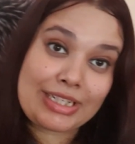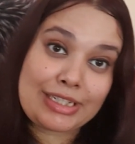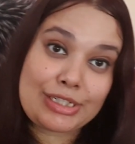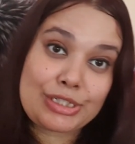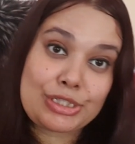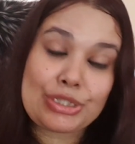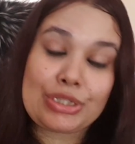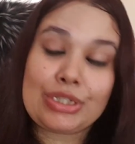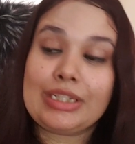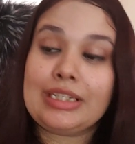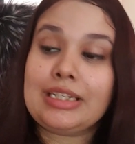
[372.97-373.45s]

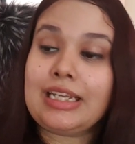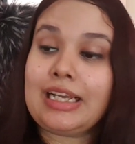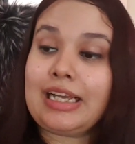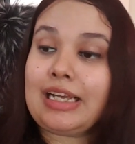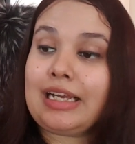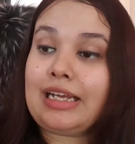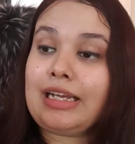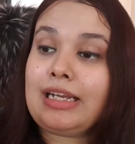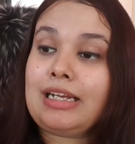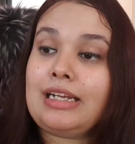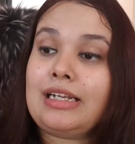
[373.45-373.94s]
edition,
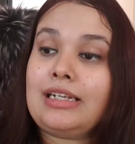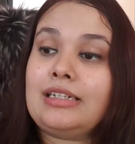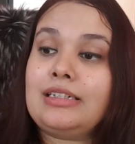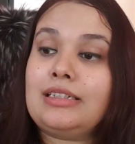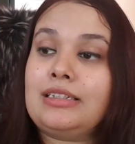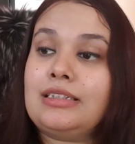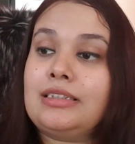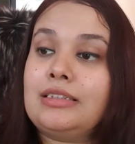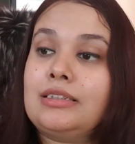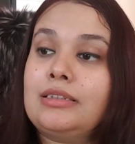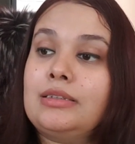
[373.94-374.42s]

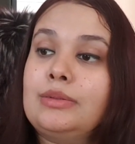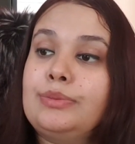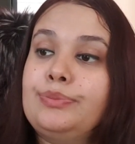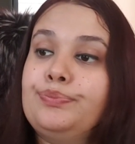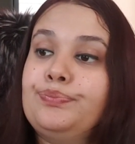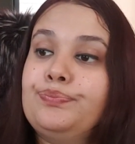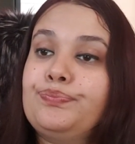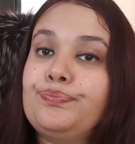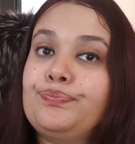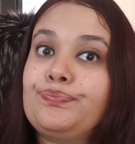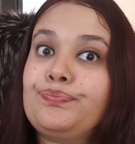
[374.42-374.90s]
and
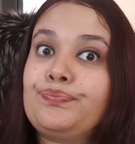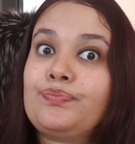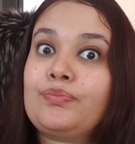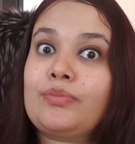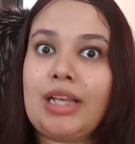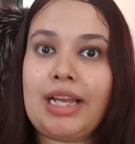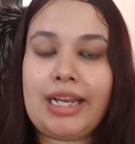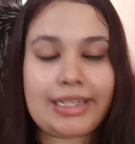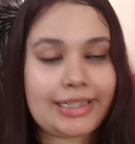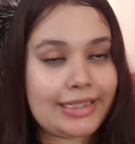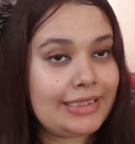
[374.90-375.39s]

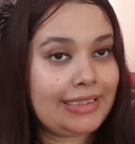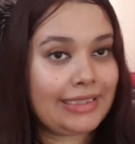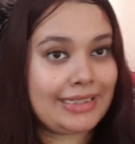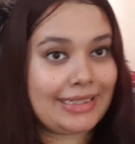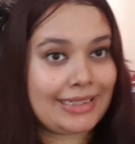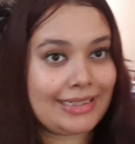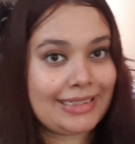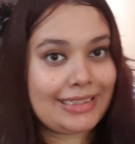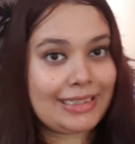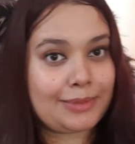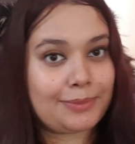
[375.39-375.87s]
I really
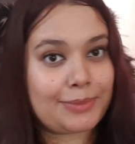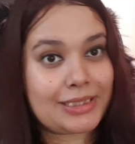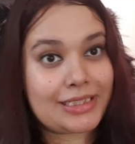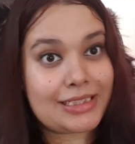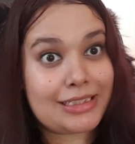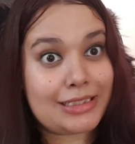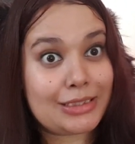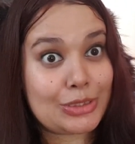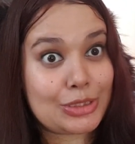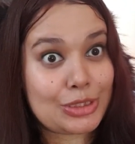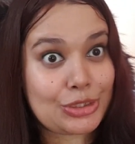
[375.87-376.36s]
like it
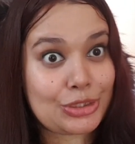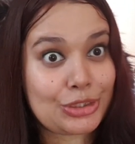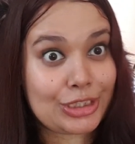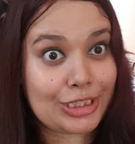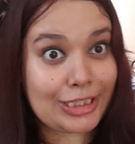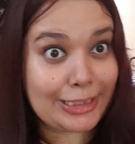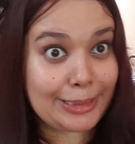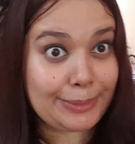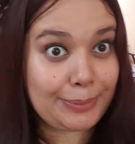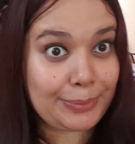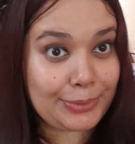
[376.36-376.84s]
because it looks
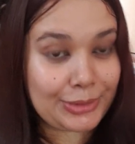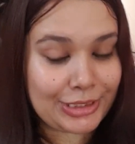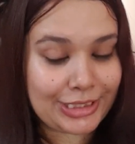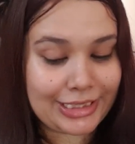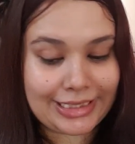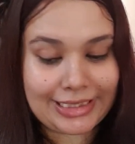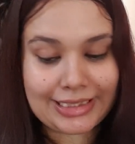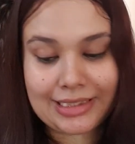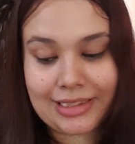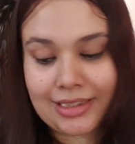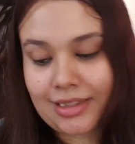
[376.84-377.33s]
really
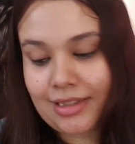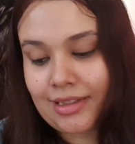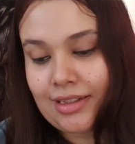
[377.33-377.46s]
pretty.